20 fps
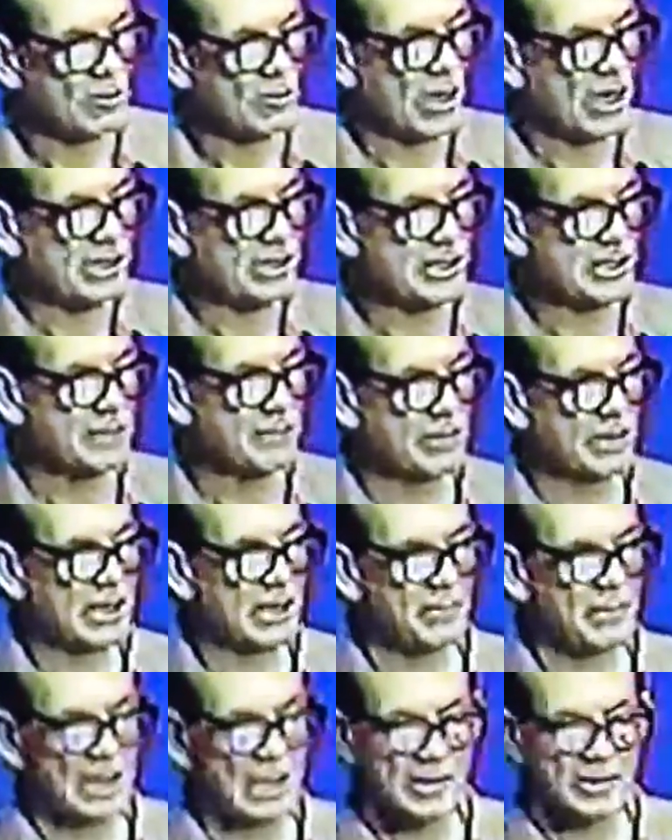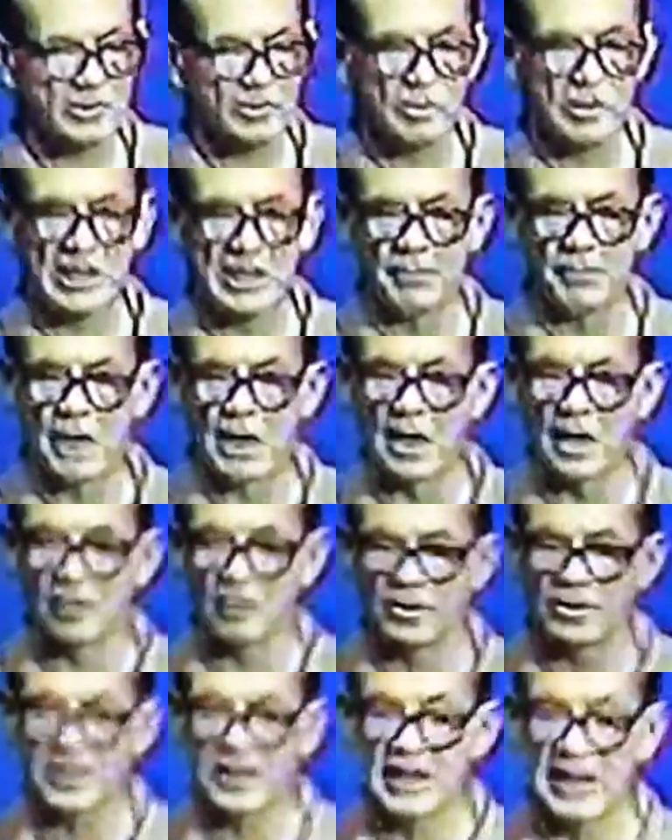We rest him 10 minutes, we give him
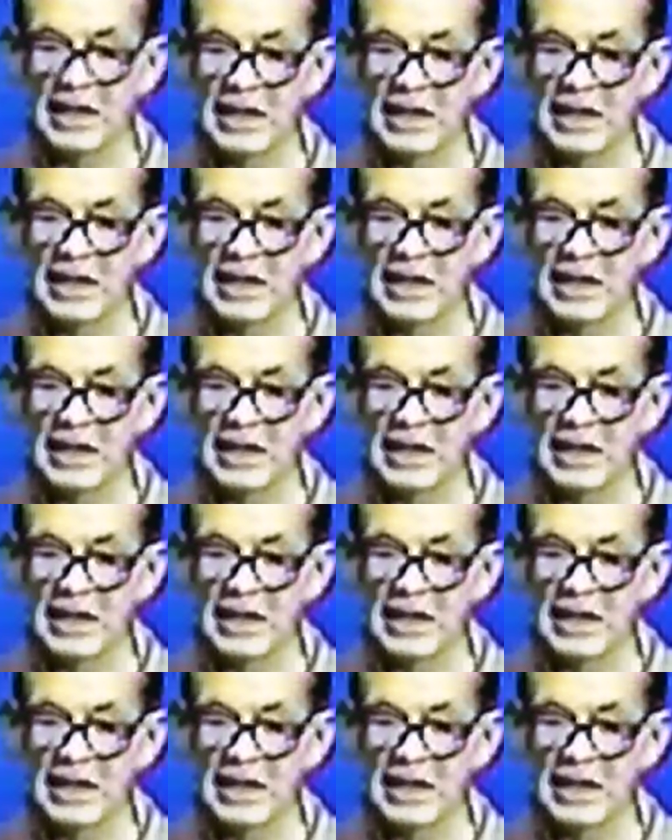110.